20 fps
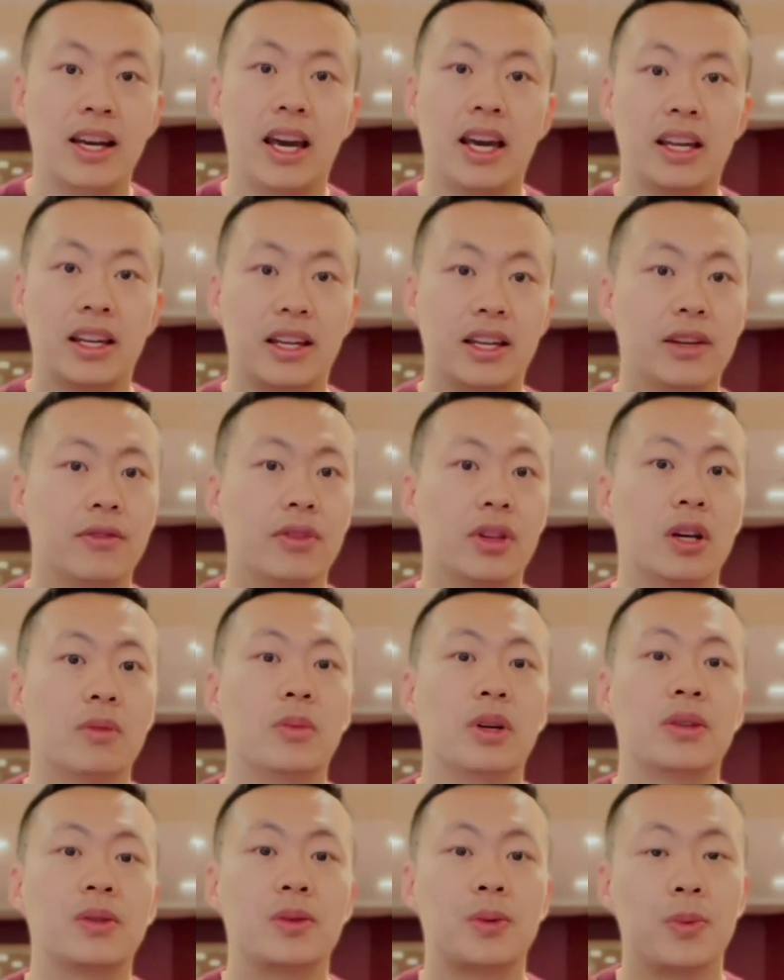and give them
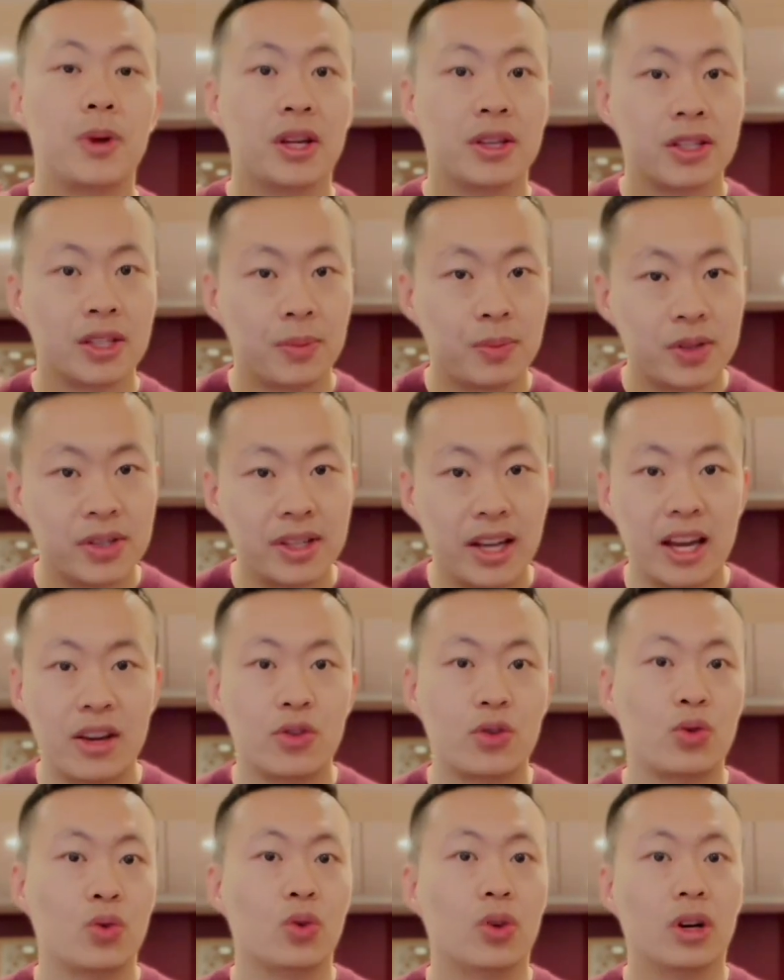a
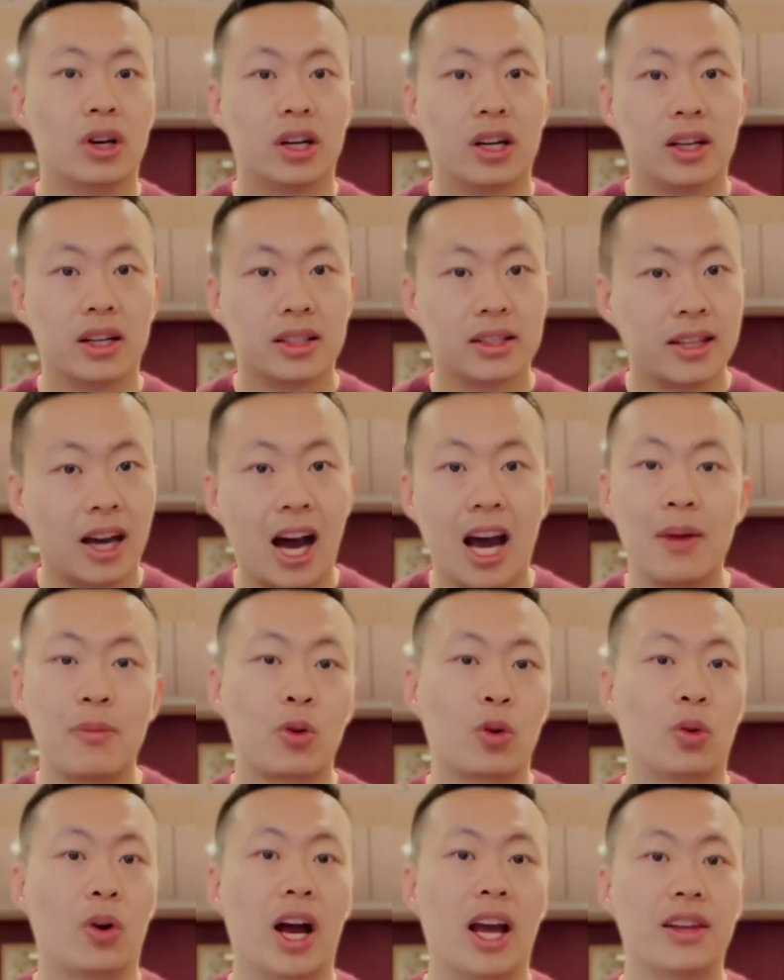substantial time
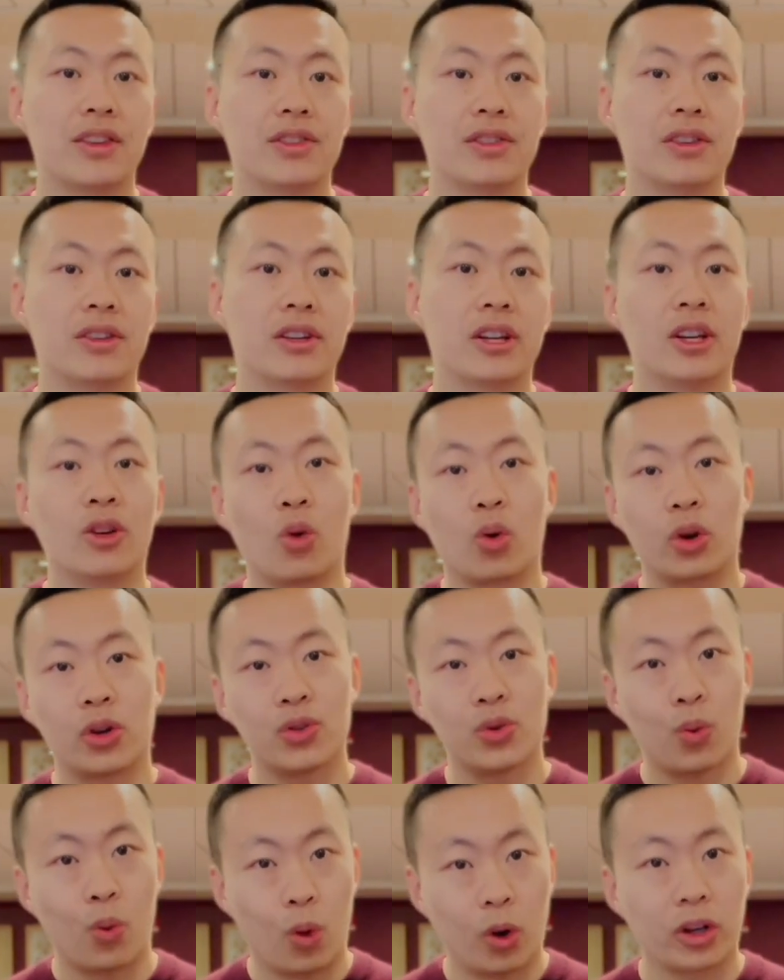horizon in order
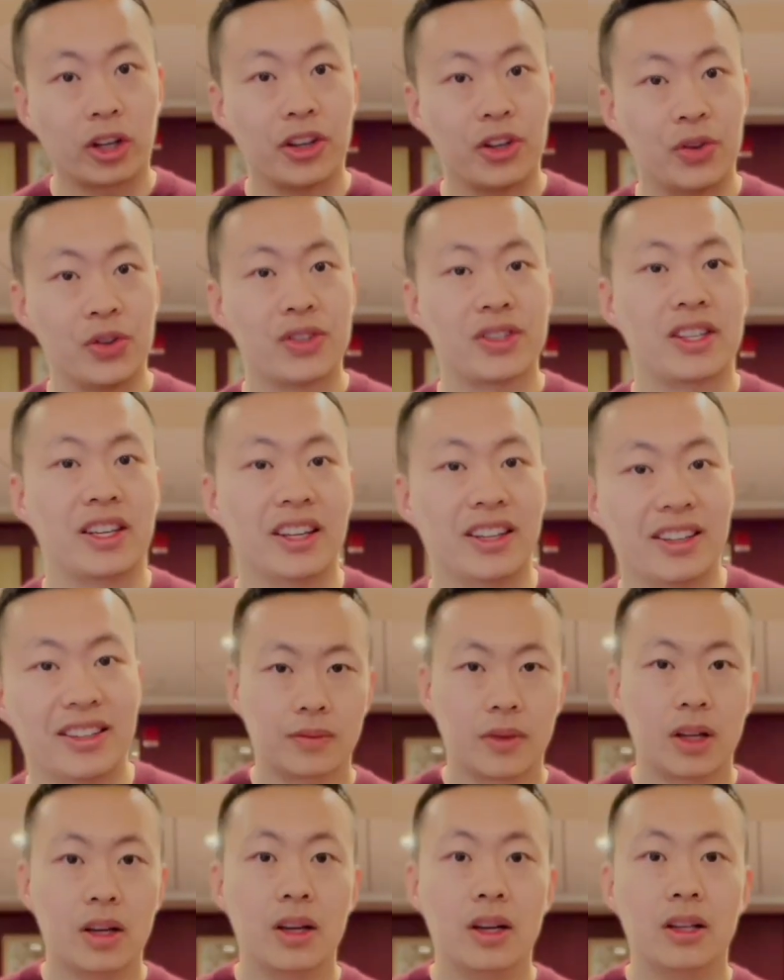to work on your skin.
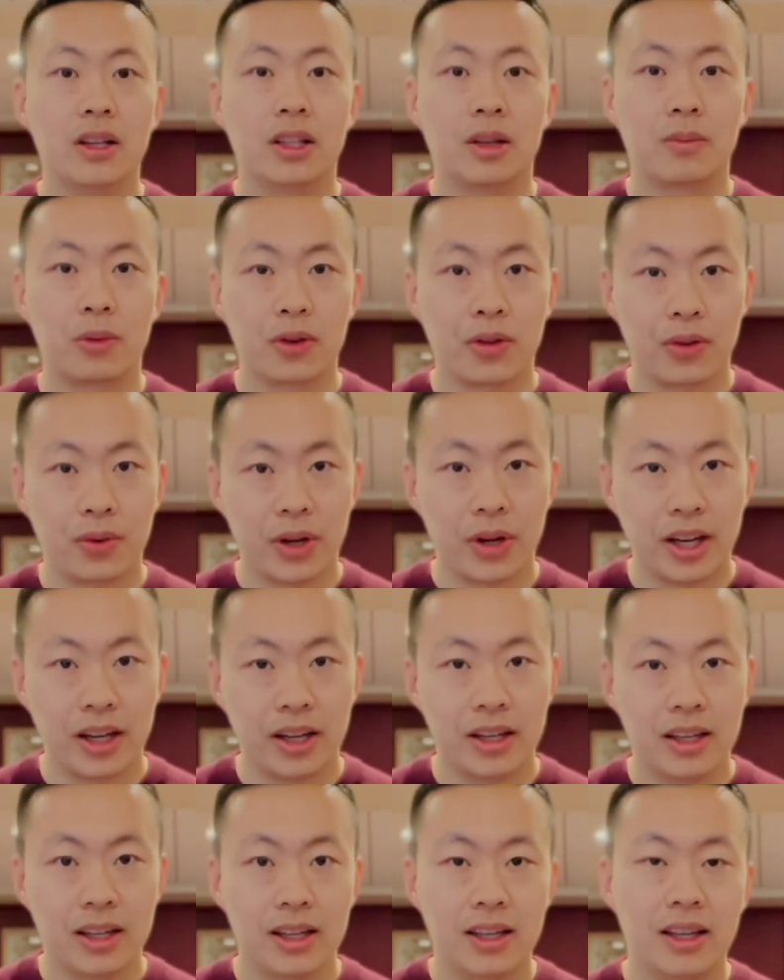Number 3,
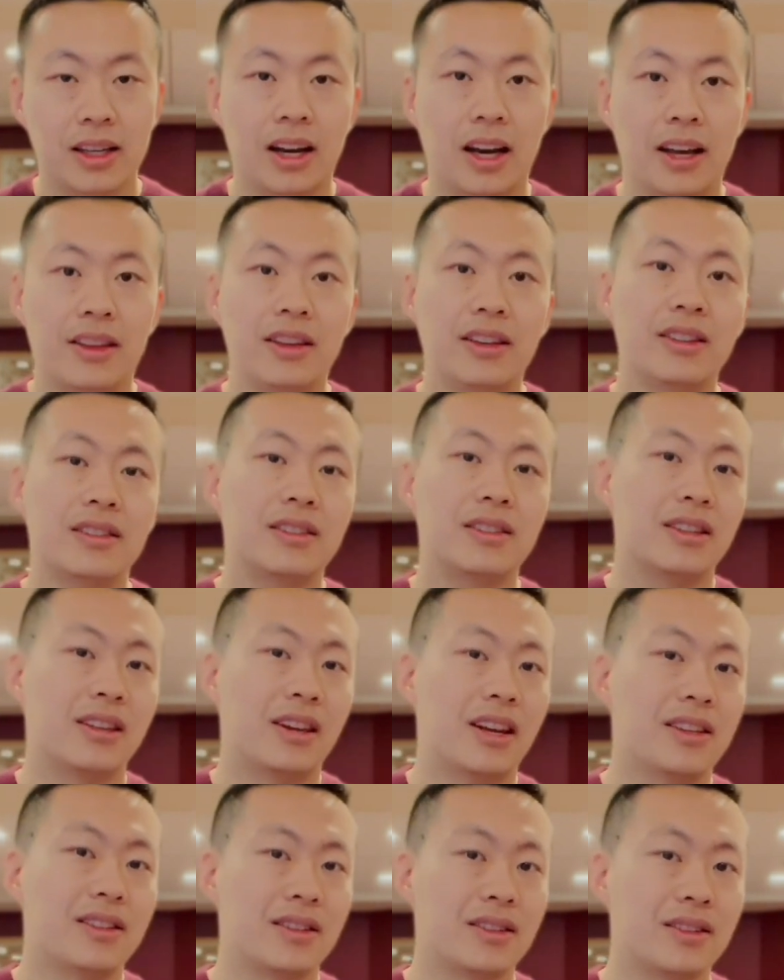I think in
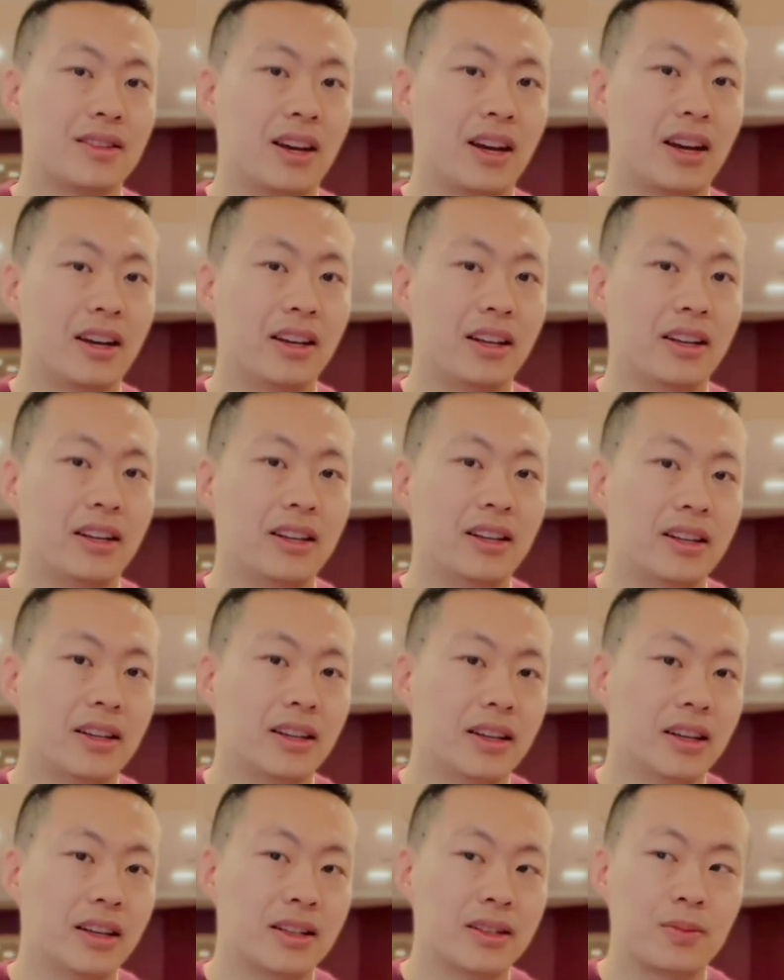today's society,
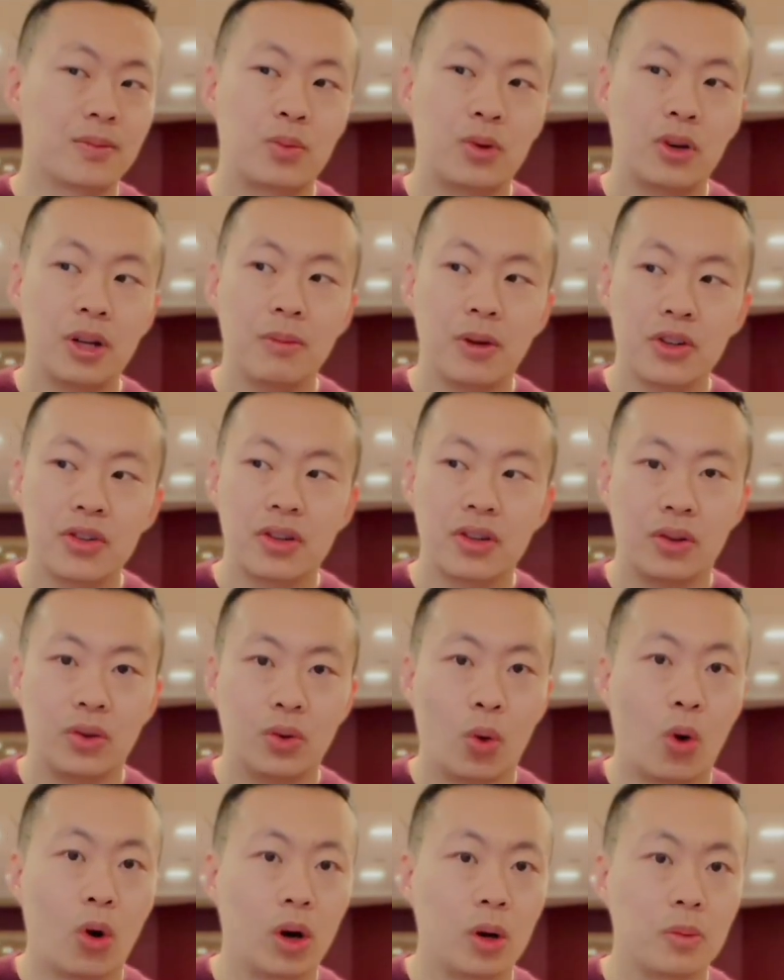it's pretty much the
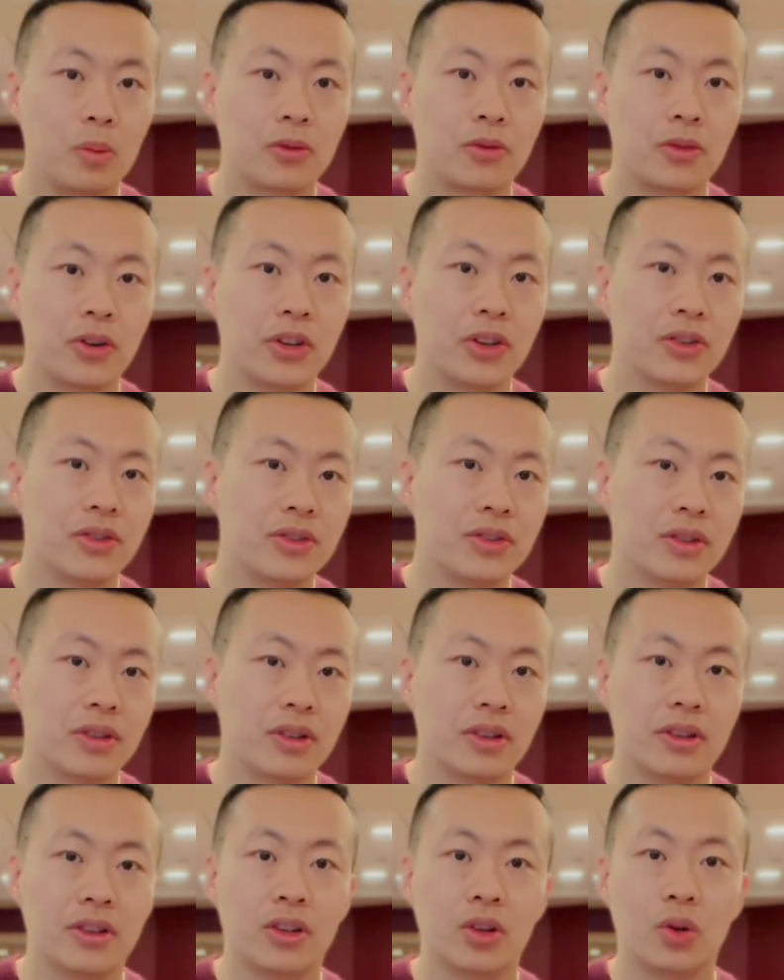norm for you
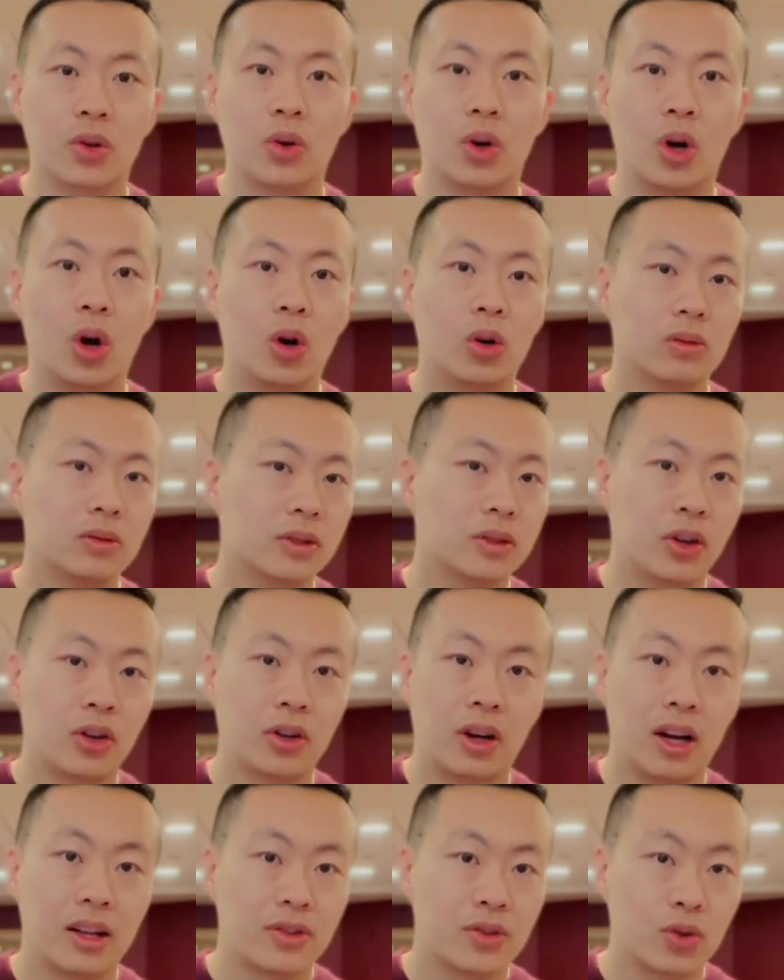to,
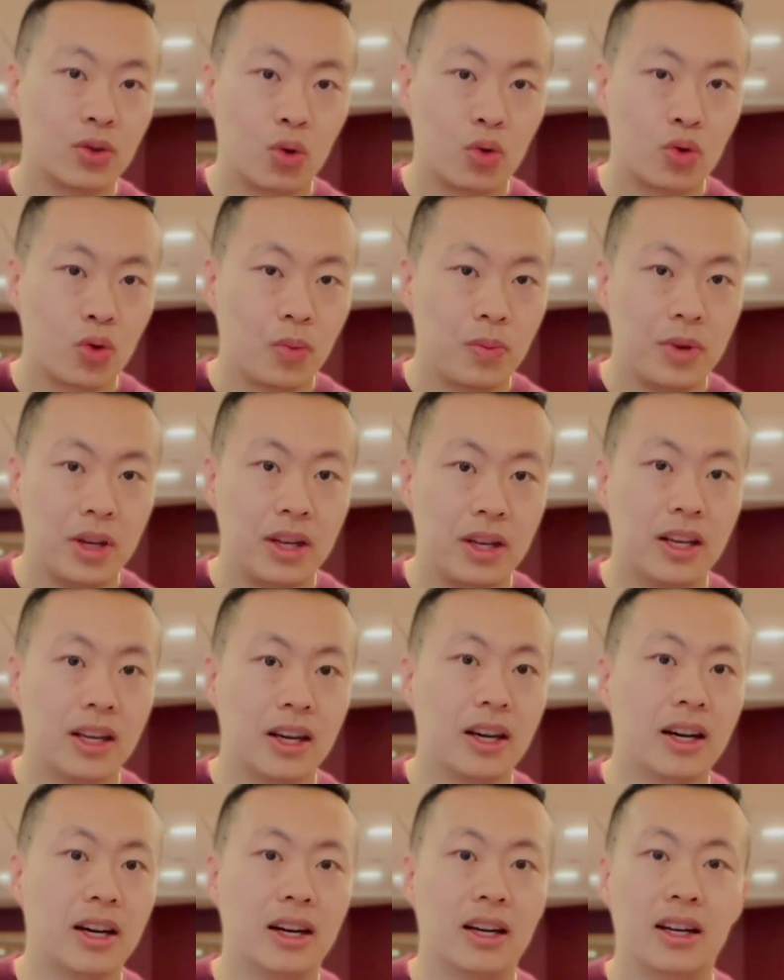turn on social
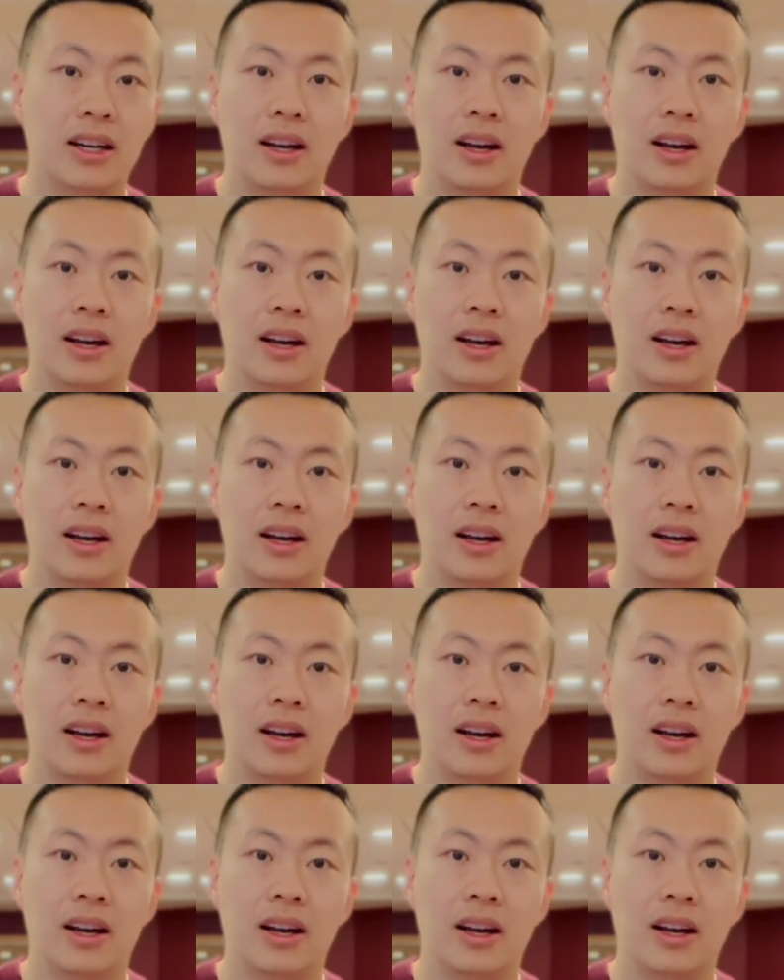media